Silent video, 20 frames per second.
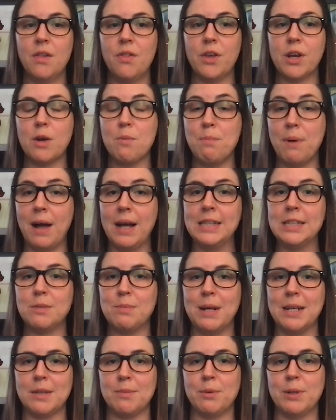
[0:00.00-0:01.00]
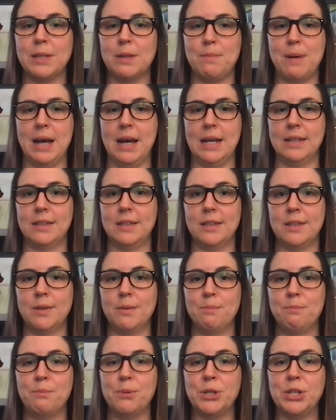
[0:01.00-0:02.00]
The combined plasma expands,
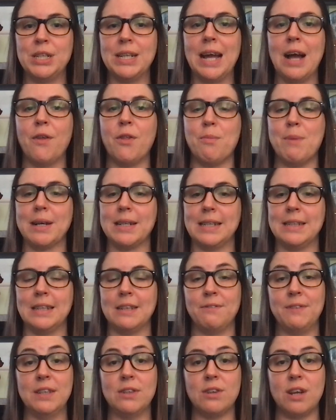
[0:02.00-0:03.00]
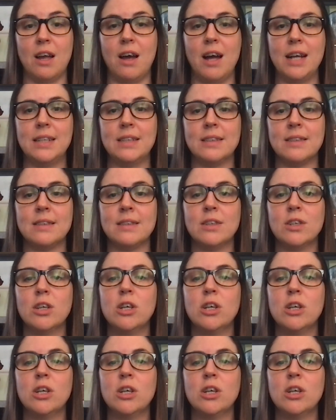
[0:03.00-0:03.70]
pushing out the magnetic field lines,